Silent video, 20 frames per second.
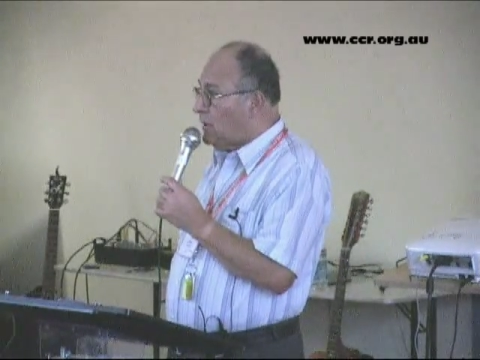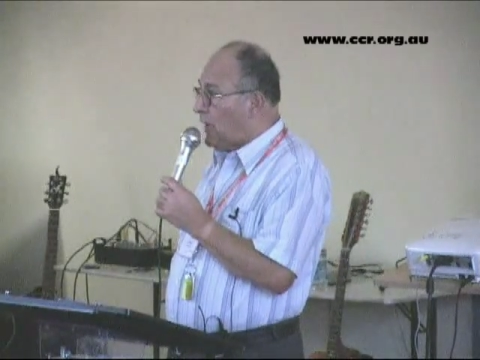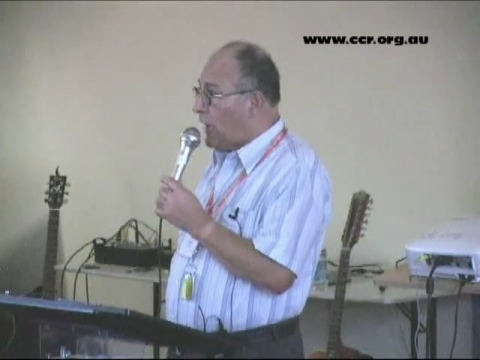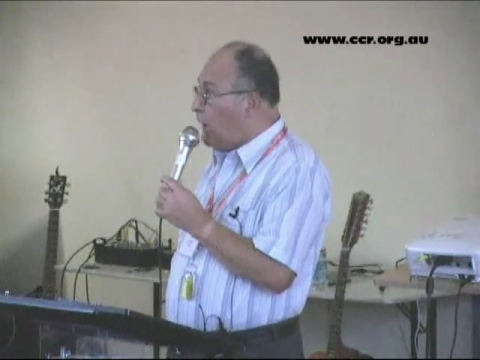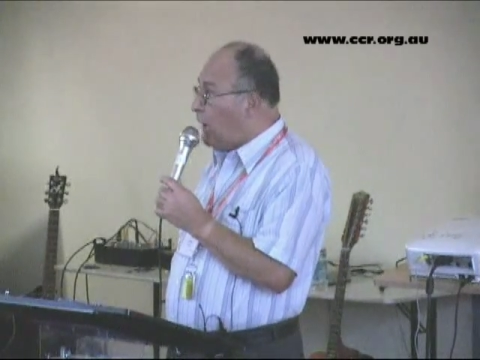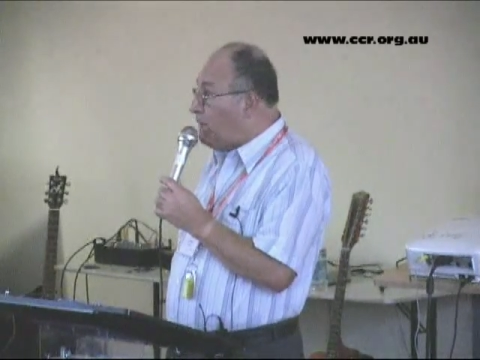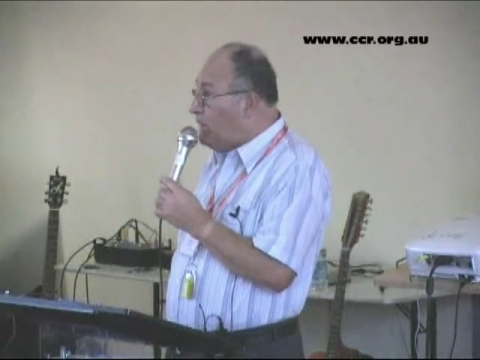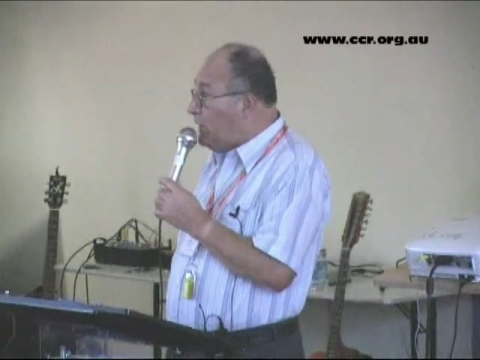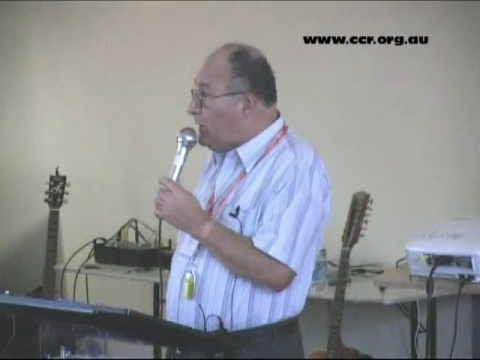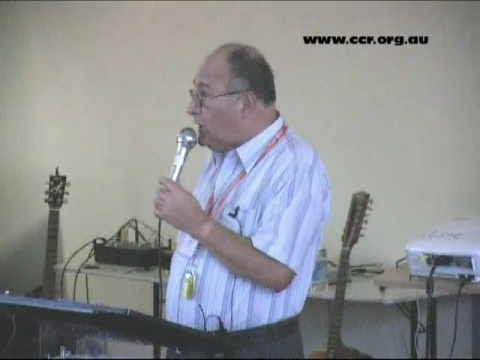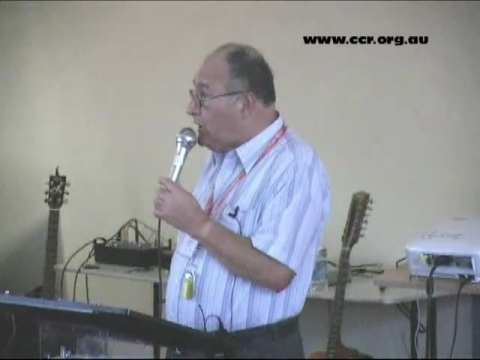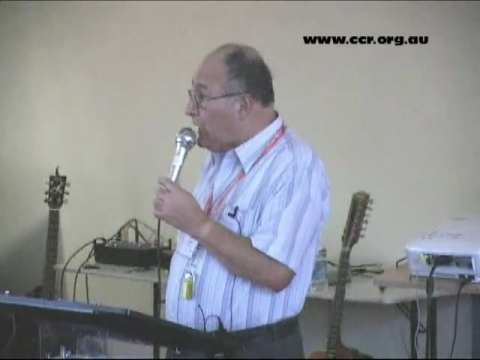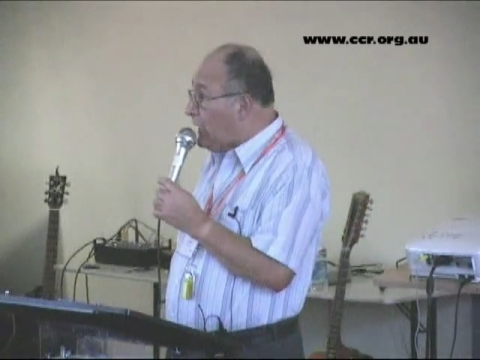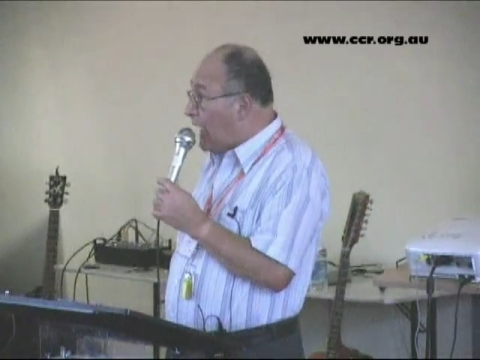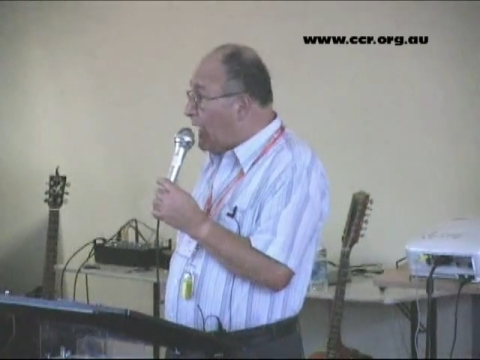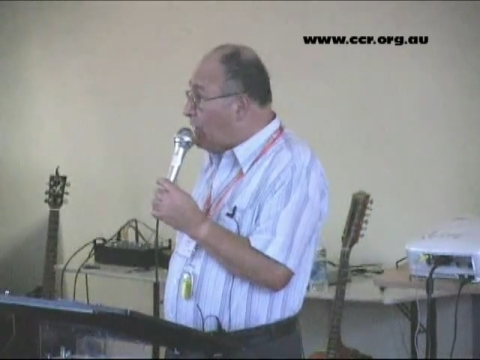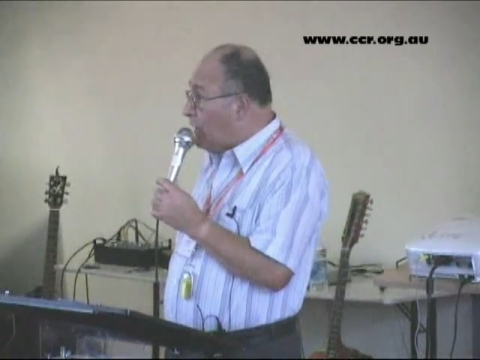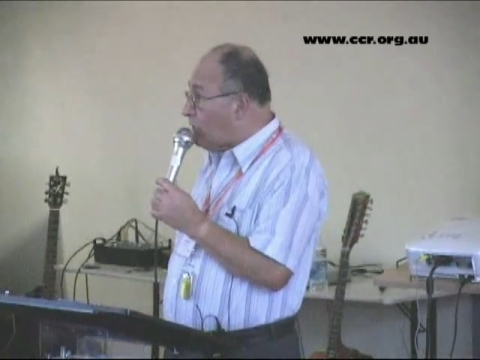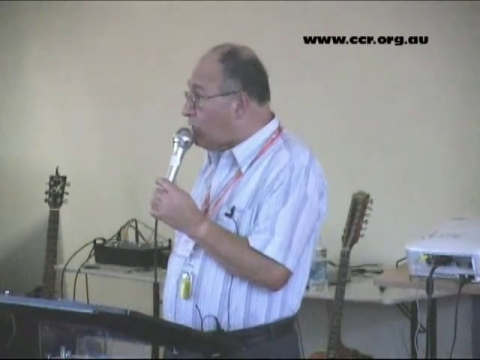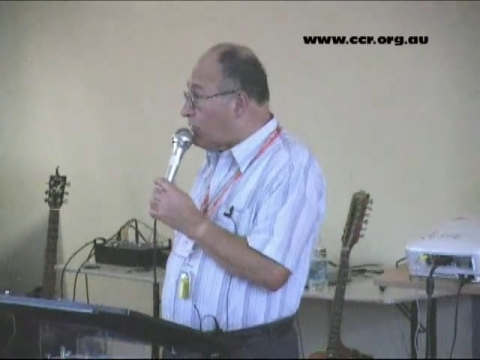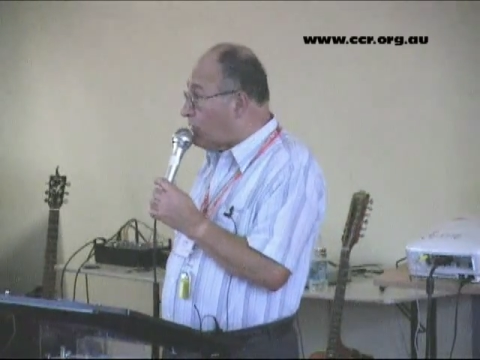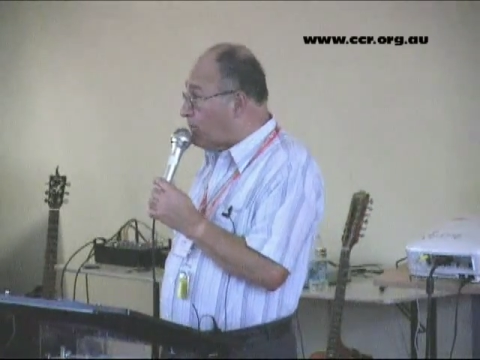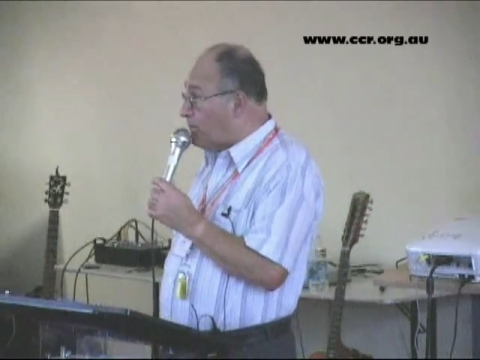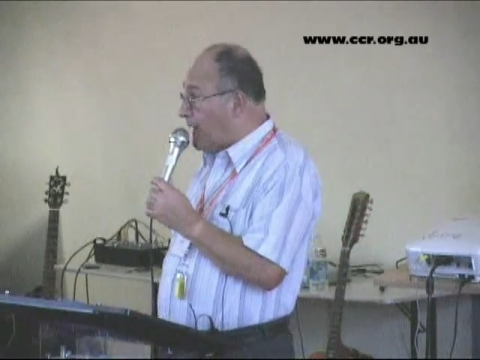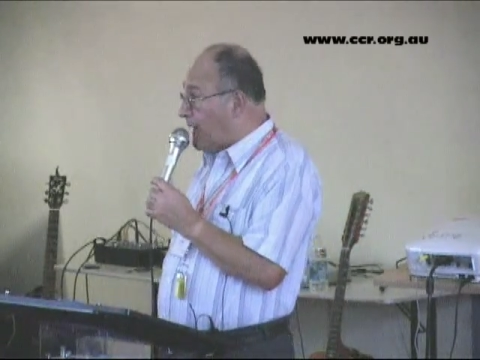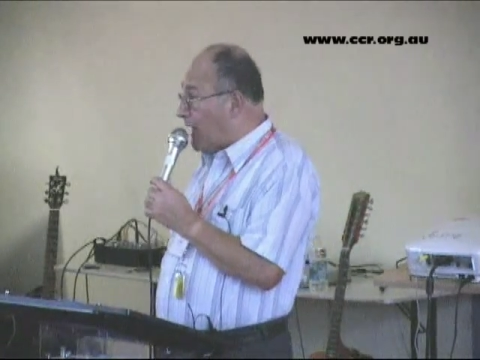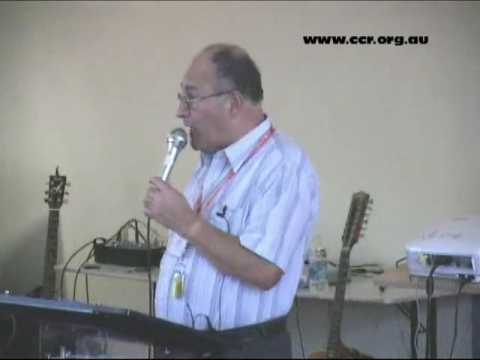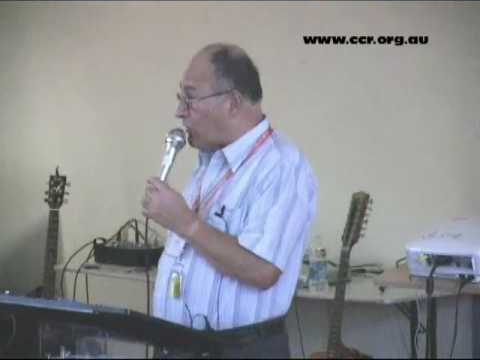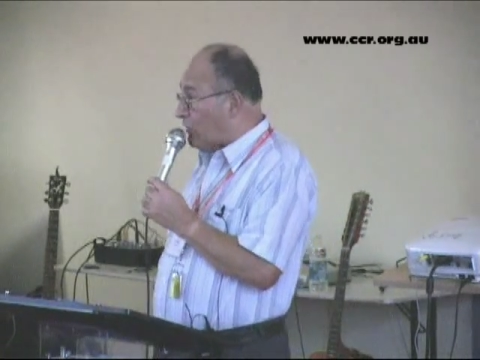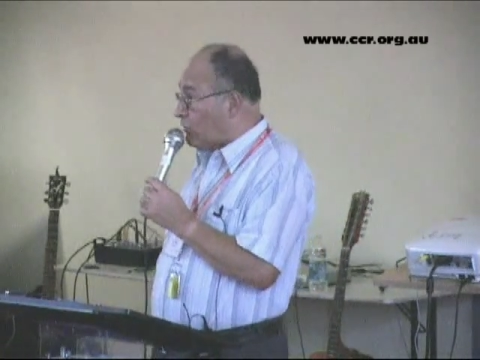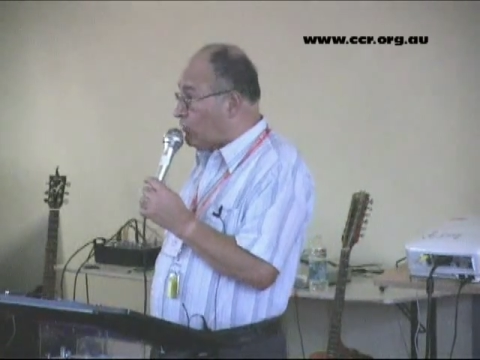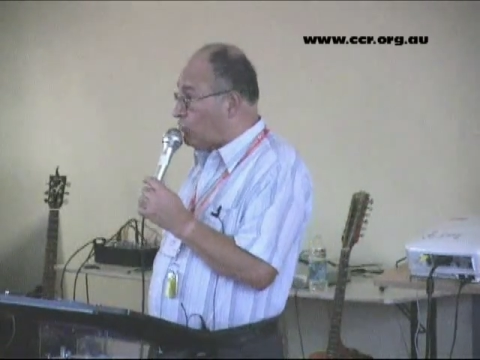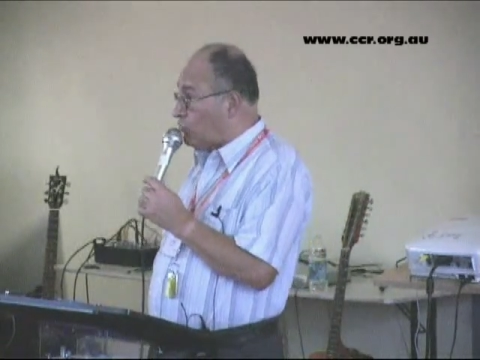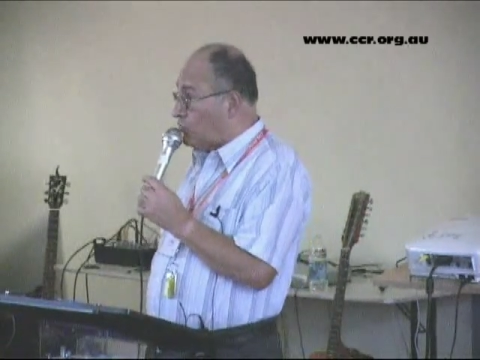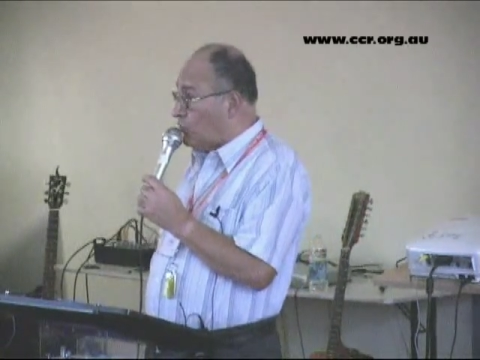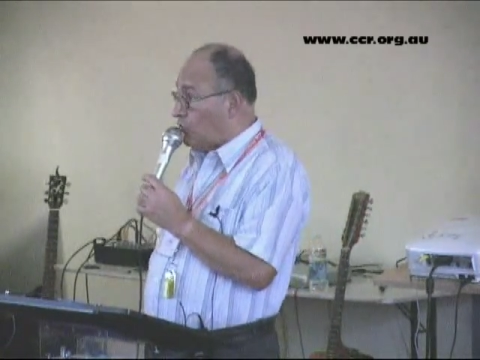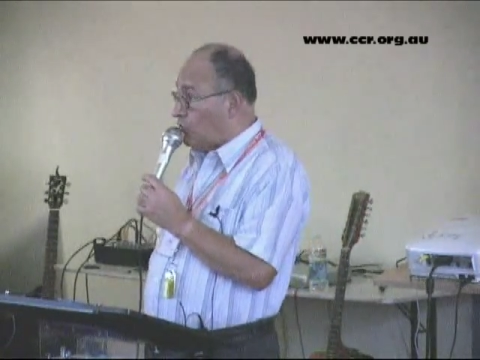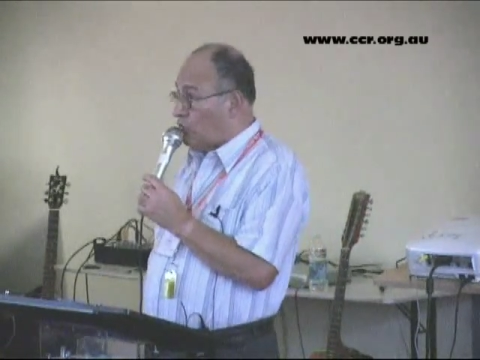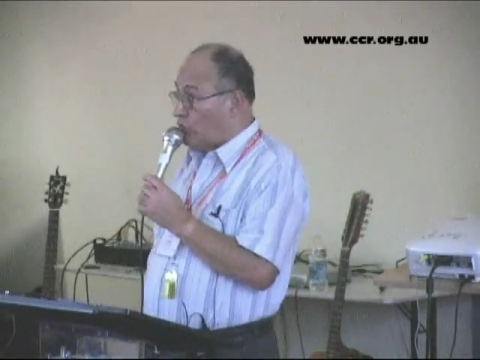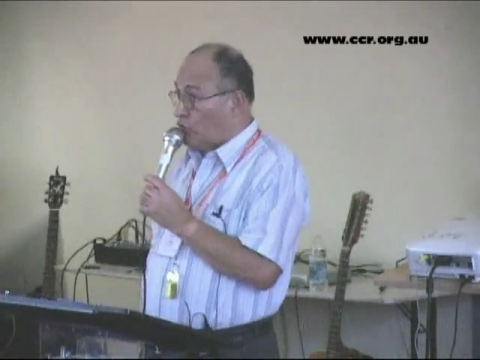How many times we pass through
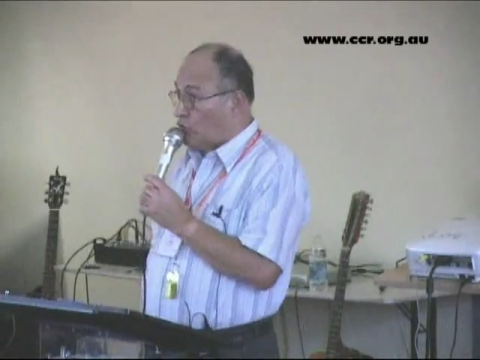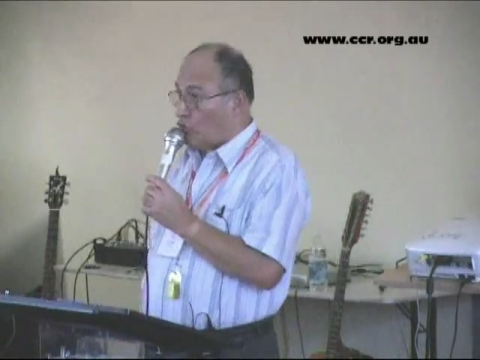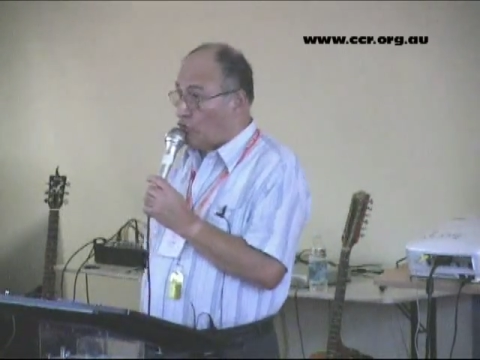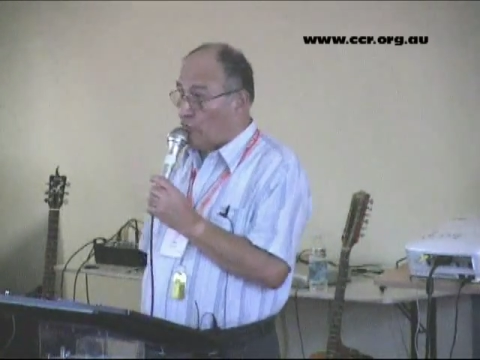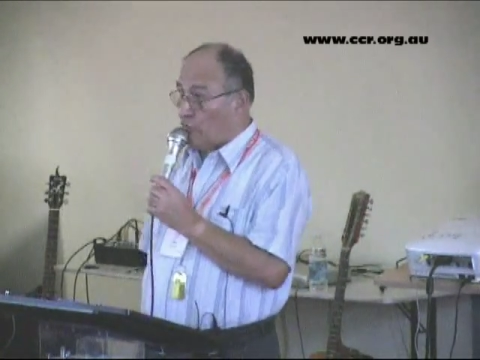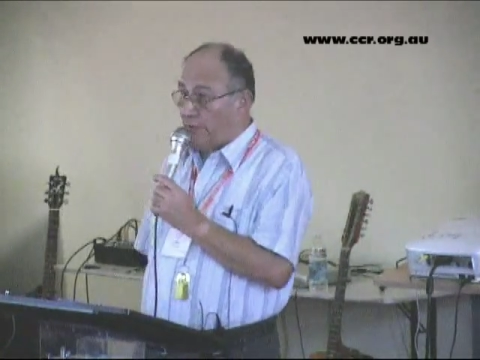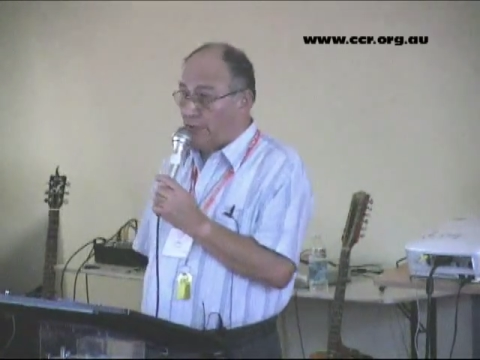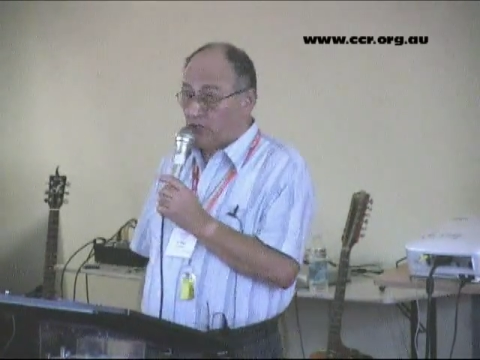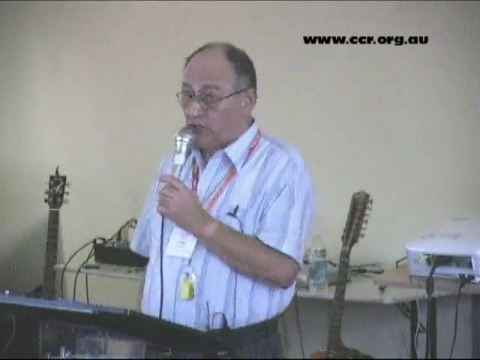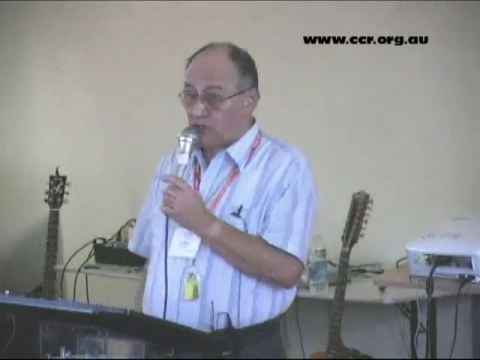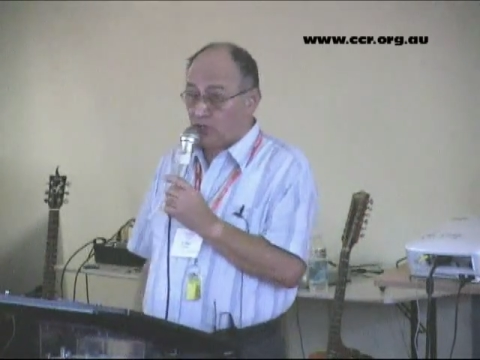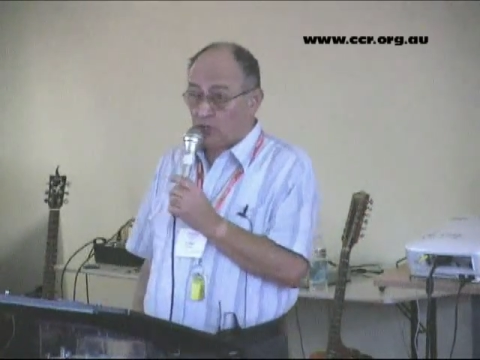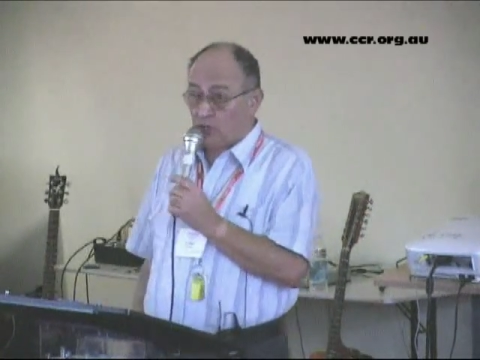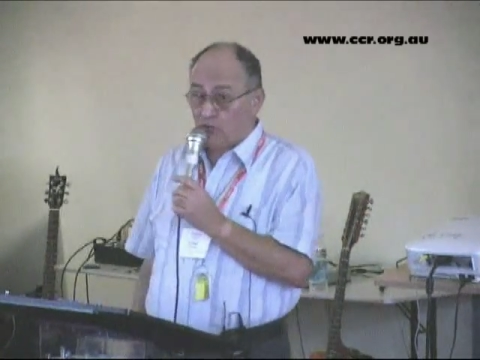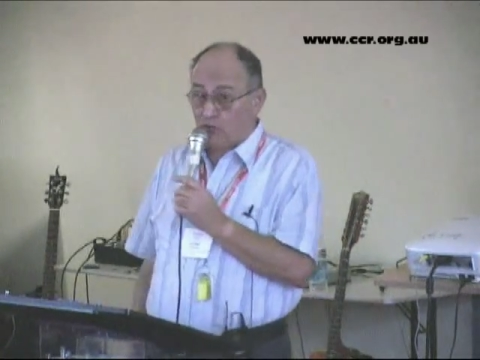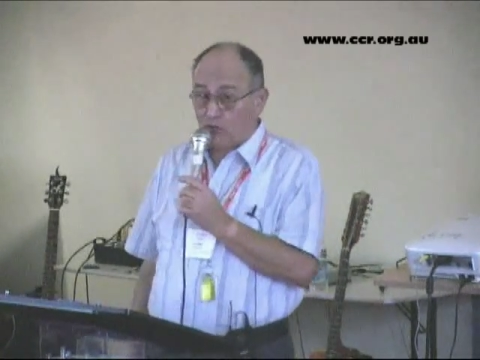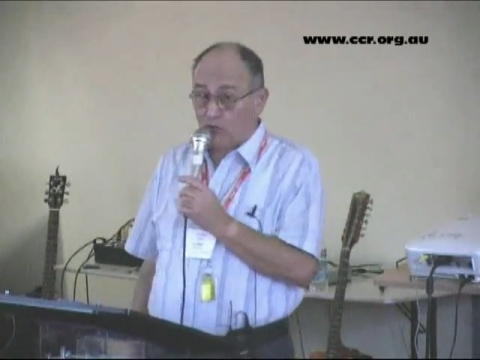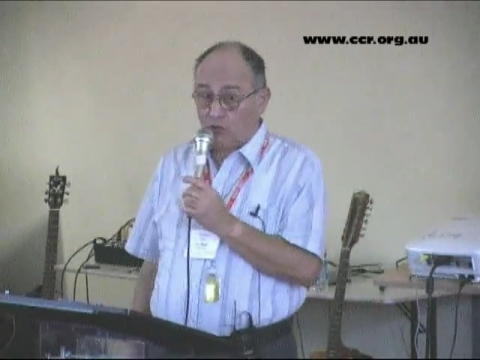these situations?